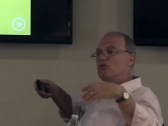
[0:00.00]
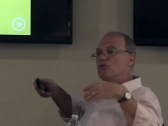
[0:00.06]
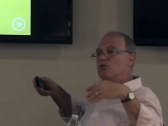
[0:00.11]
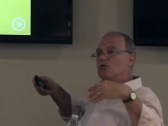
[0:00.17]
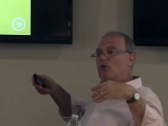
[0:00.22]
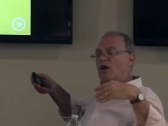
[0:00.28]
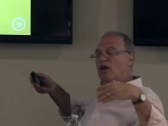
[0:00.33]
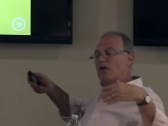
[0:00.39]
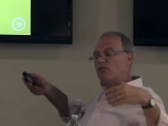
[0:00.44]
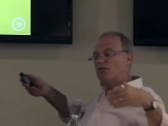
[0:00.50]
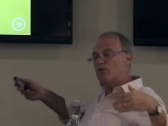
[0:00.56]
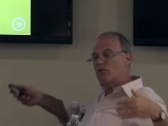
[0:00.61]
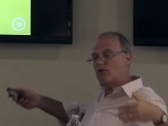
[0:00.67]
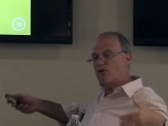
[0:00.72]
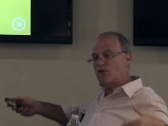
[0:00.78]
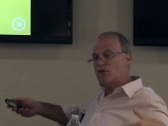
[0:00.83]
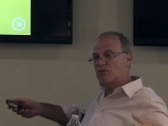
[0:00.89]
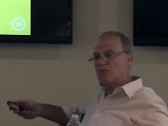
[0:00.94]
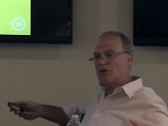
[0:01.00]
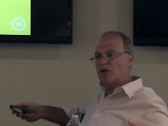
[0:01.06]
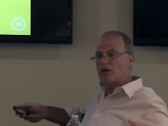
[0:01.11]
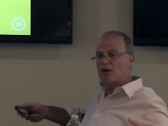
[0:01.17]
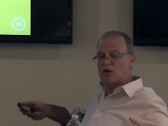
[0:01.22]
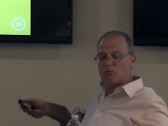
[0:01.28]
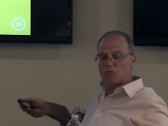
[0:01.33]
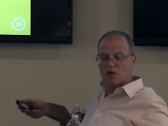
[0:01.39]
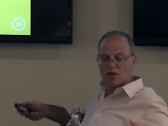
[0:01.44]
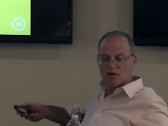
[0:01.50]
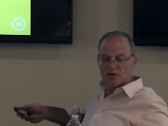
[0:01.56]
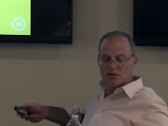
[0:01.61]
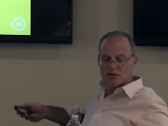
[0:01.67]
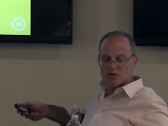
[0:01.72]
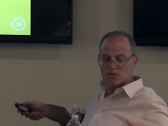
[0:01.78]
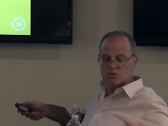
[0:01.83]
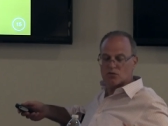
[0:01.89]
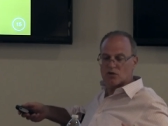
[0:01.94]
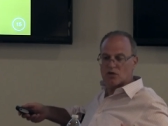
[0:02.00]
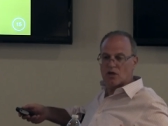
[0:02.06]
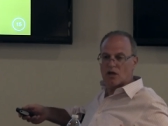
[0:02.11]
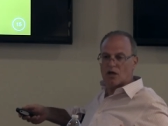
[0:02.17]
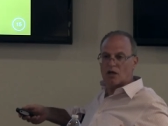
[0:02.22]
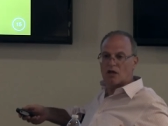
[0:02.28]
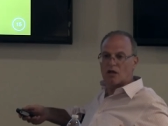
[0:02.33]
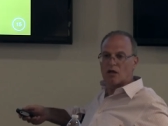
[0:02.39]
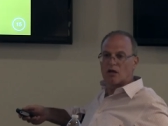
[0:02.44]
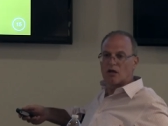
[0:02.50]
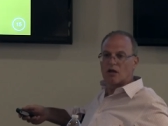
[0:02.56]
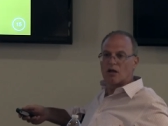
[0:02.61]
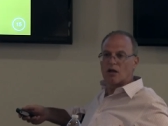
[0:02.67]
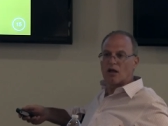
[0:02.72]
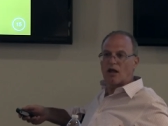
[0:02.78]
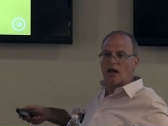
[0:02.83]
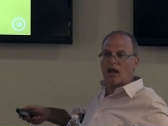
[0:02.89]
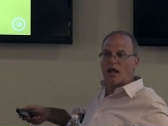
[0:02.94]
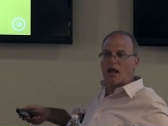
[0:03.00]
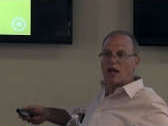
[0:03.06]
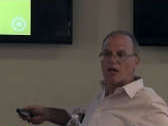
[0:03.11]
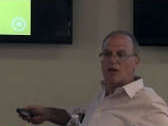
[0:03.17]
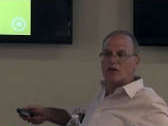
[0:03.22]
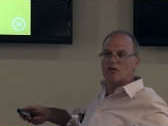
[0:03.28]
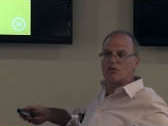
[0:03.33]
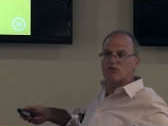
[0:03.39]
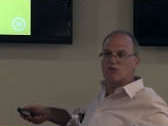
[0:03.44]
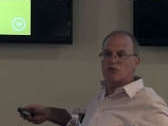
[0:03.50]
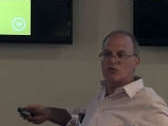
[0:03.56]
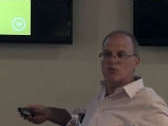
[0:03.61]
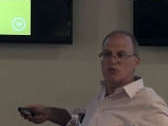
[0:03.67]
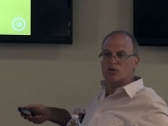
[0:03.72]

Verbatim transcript: you, have to talk about how bad things will get. And if you're